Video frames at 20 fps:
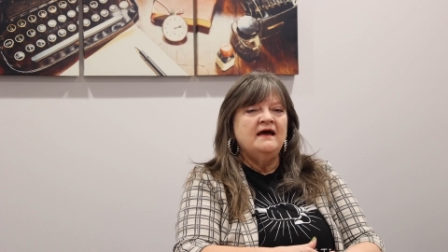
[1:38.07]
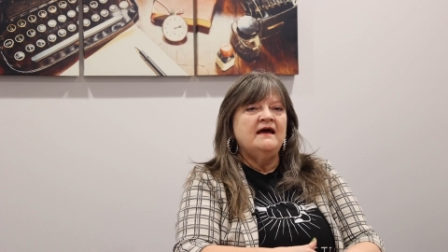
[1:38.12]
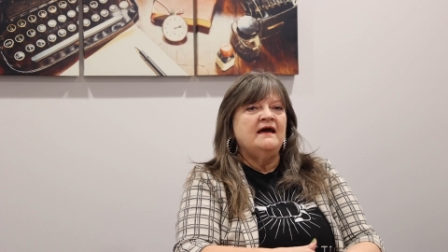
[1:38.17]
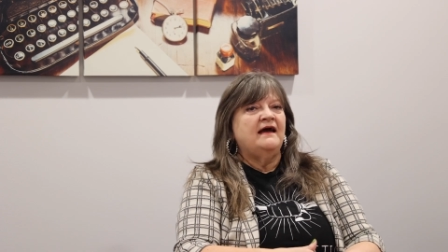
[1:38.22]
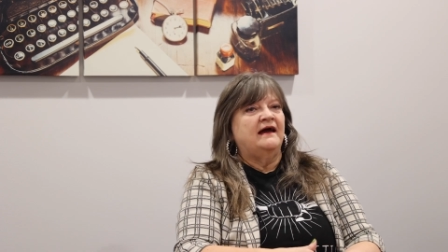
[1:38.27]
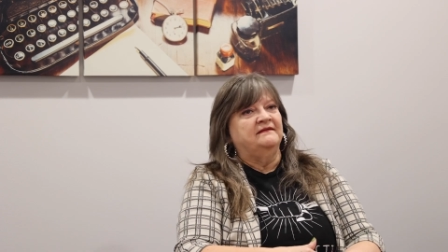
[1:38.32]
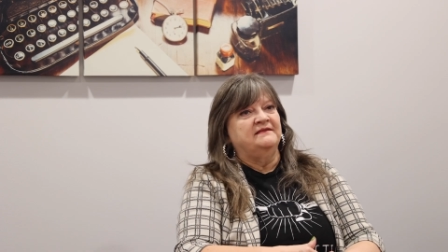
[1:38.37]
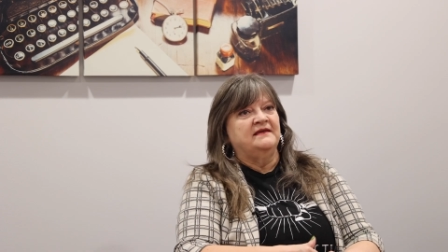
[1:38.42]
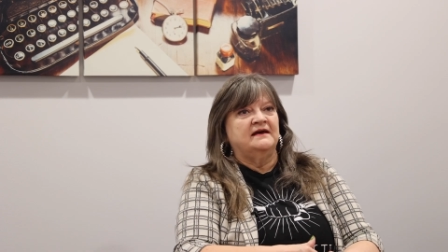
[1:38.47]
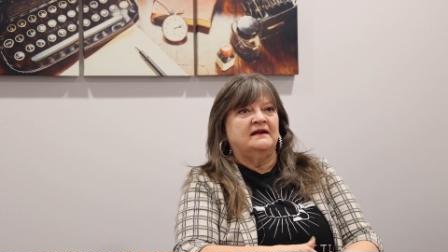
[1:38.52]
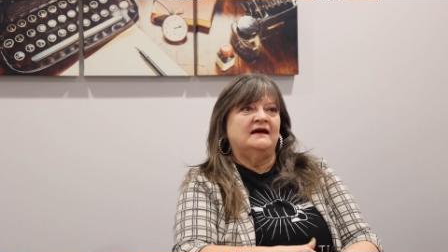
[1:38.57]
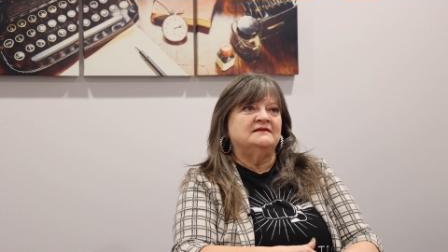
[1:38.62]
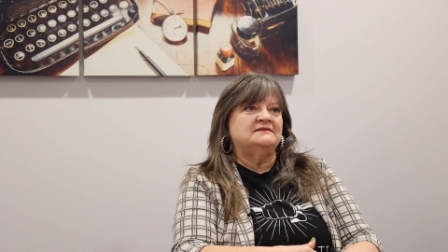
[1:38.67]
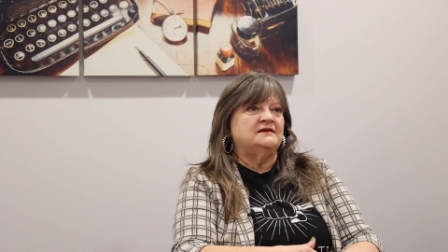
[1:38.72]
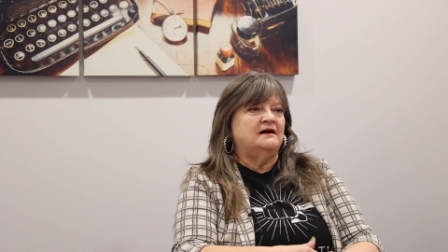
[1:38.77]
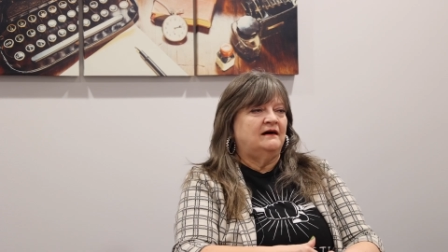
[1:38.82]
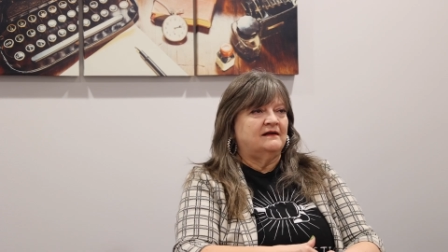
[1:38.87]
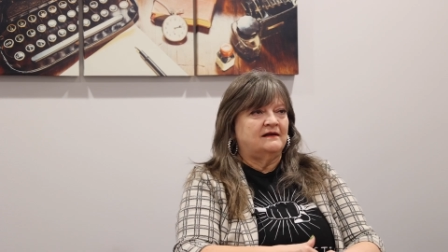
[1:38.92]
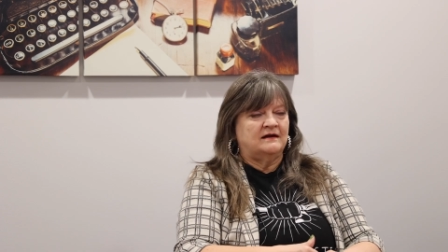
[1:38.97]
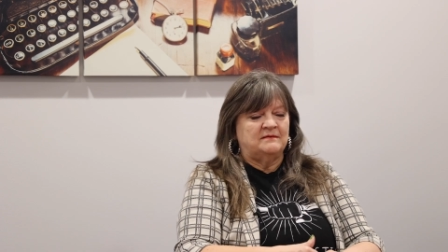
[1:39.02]
and then I
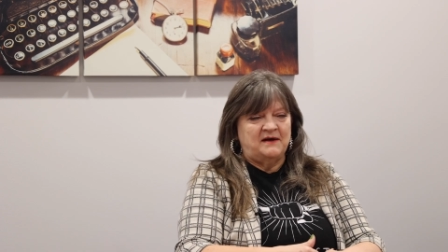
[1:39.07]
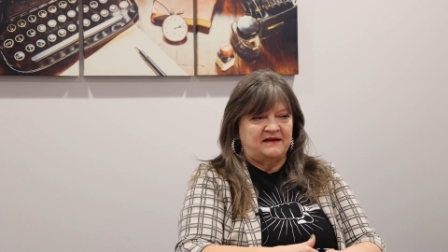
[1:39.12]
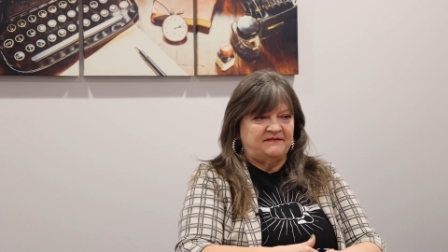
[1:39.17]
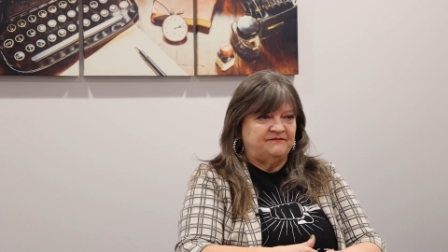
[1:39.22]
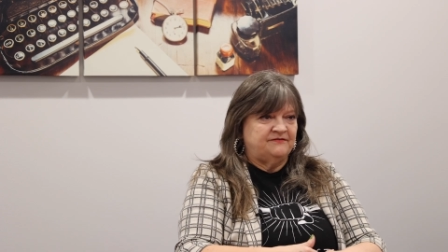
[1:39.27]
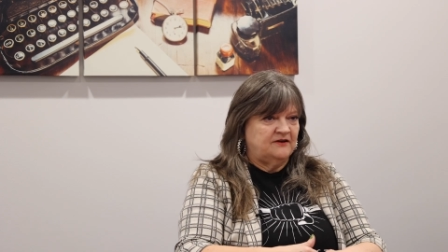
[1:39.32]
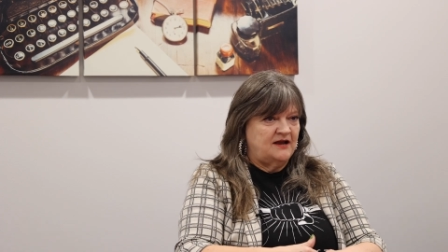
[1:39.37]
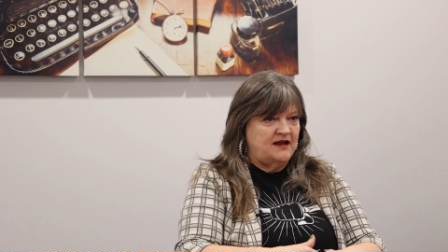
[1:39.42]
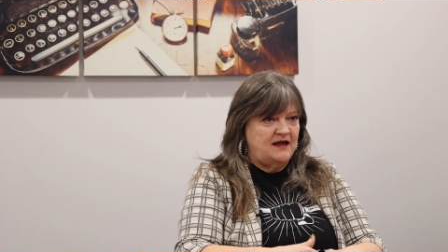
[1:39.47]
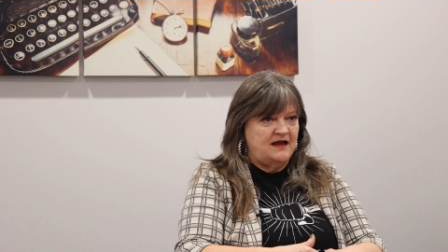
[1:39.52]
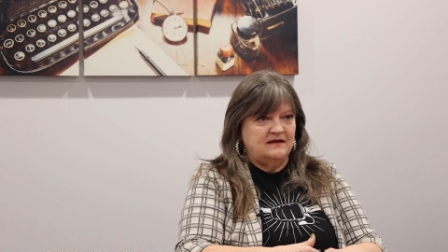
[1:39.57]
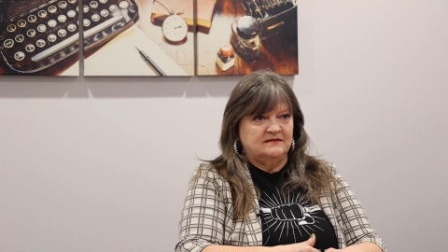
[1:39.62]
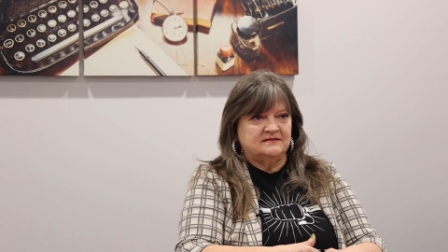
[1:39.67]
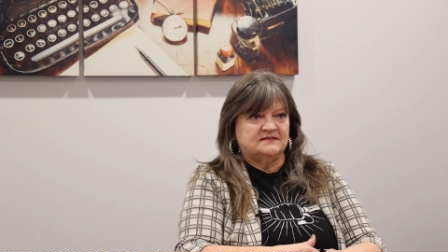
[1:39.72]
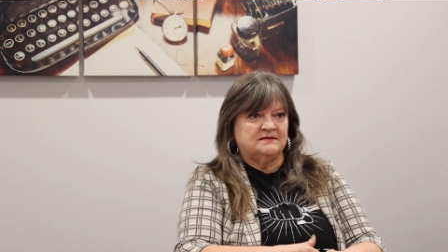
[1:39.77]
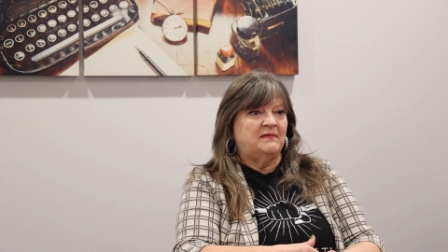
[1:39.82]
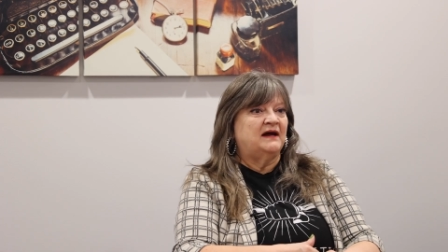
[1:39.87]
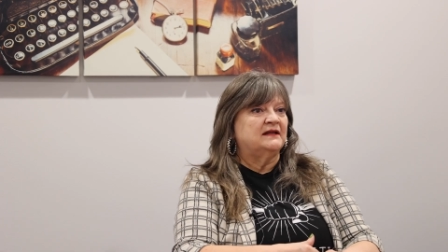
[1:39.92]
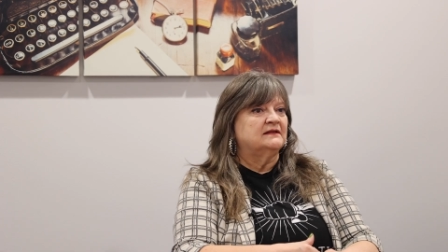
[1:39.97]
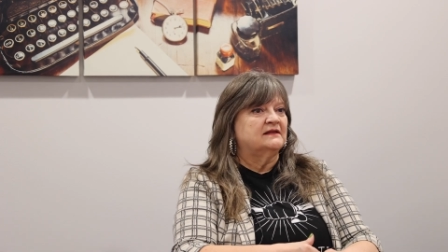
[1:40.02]
taught all my
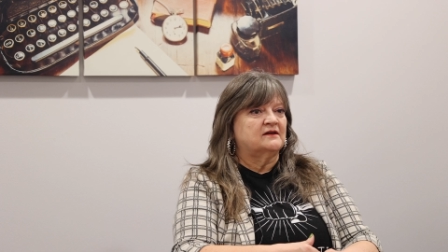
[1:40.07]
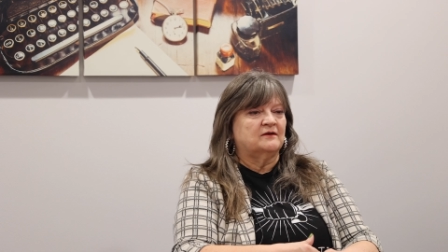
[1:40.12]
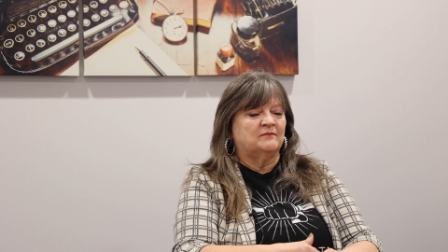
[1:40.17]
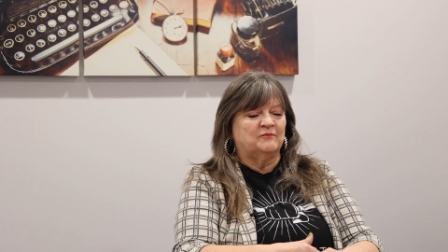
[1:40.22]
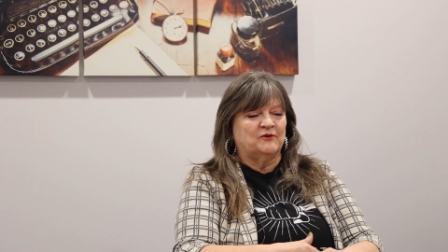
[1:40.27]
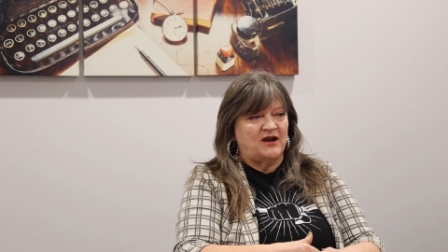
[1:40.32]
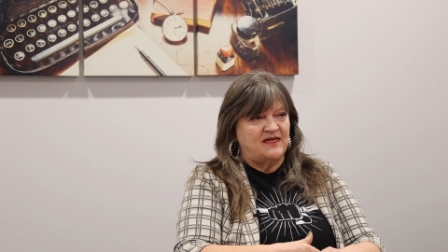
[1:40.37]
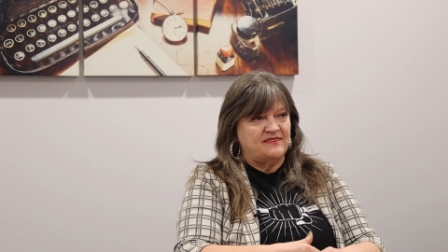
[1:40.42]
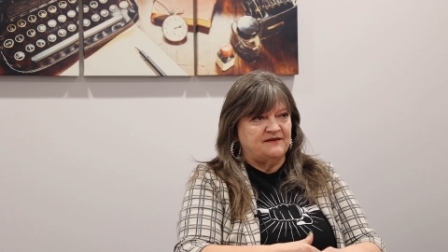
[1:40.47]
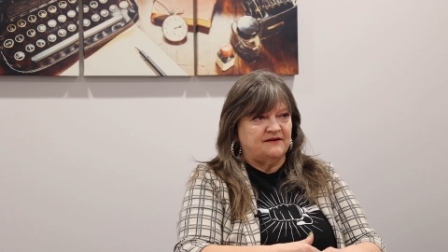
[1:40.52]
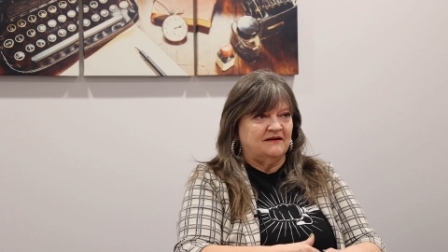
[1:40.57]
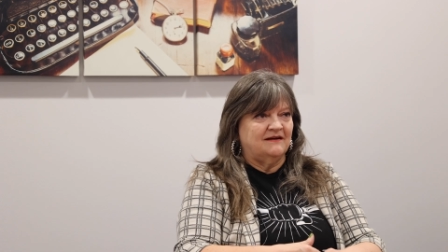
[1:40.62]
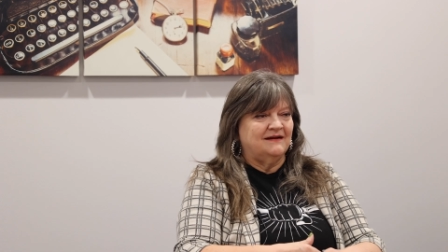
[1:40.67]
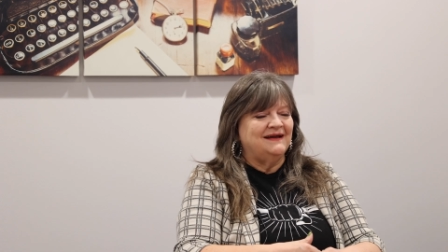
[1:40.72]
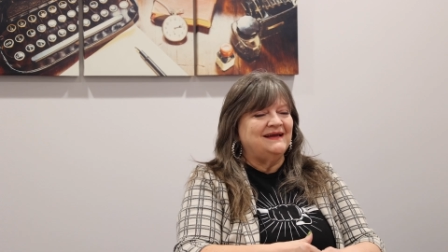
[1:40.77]
friends and my little brother,